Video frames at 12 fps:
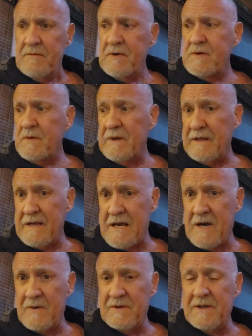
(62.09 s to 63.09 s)
between
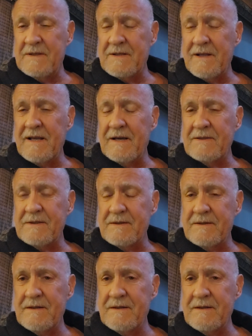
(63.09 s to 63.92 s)
now and this election.